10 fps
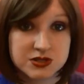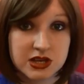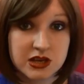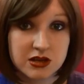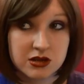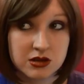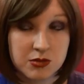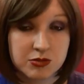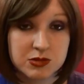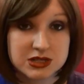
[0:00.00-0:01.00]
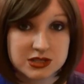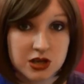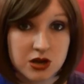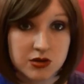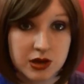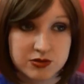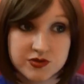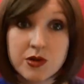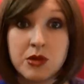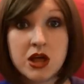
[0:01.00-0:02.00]
sale a couple months ago. That was
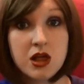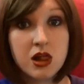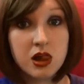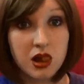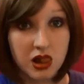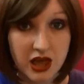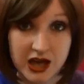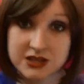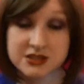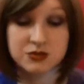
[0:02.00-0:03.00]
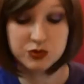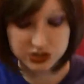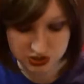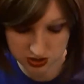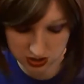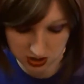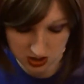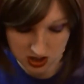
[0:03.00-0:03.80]
from last winter.